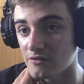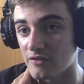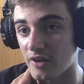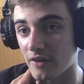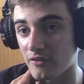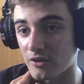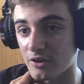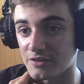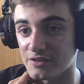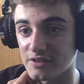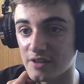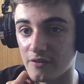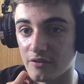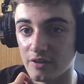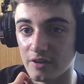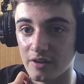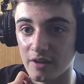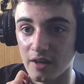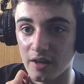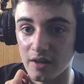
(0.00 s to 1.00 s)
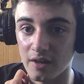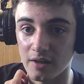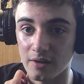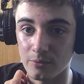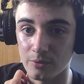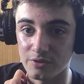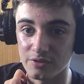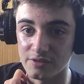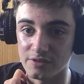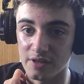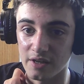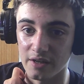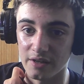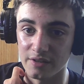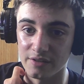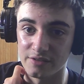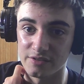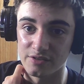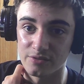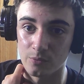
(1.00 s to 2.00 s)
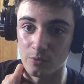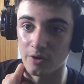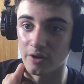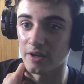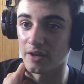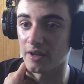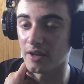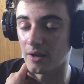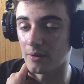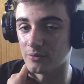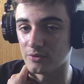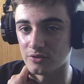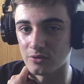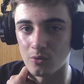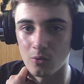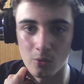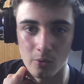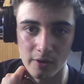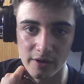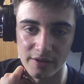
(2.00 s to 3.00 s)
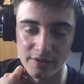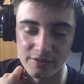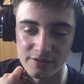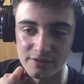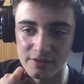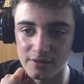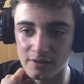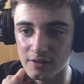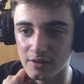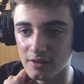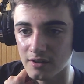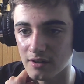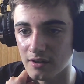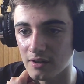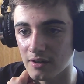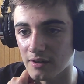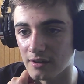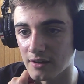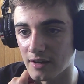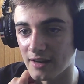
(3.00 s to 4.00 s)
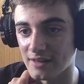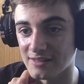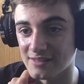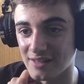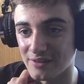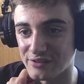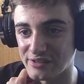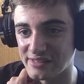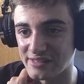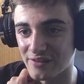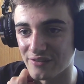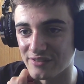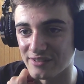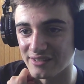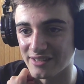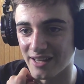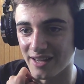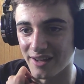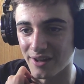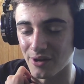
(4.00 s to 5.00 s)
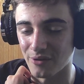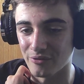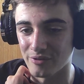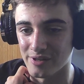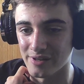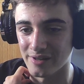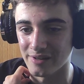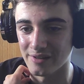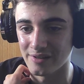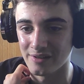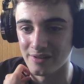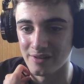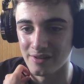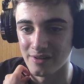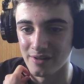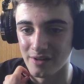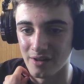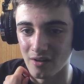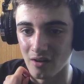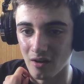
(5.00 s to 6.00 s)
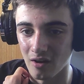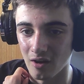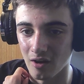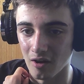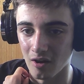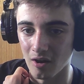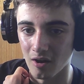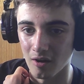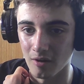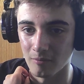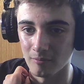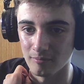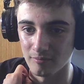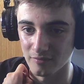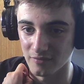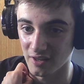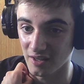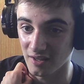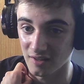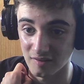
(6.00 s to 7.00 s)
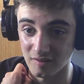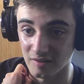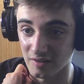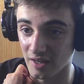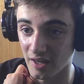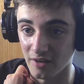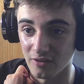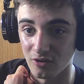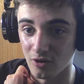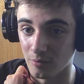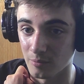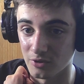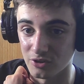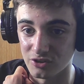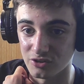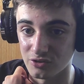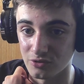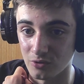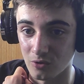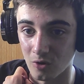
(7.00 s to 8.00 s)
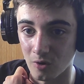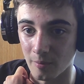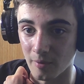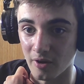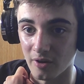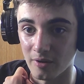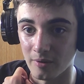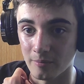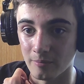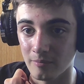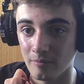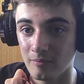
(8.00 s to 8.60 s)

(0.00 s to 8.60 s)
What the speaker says: cost 7k, which is nice, 1k counter, always nice to have a 7k out there. Yeah, again, not much to talk about him.